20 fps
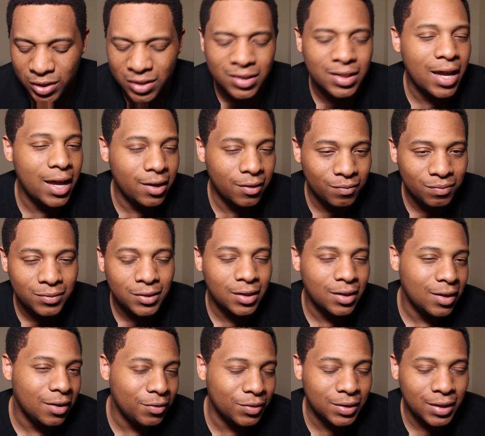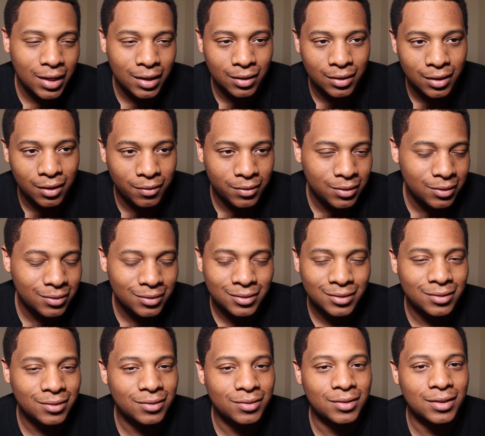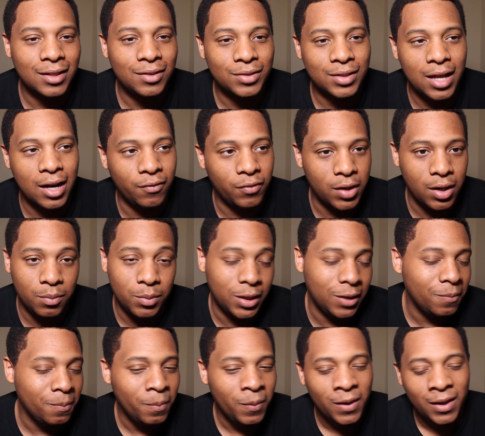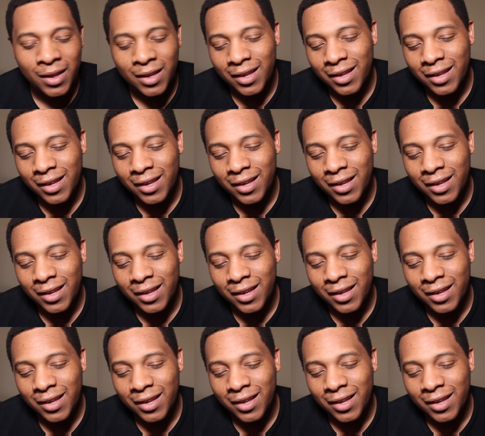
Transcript: which is kind of, that was kind of clever. That was kind of fun, but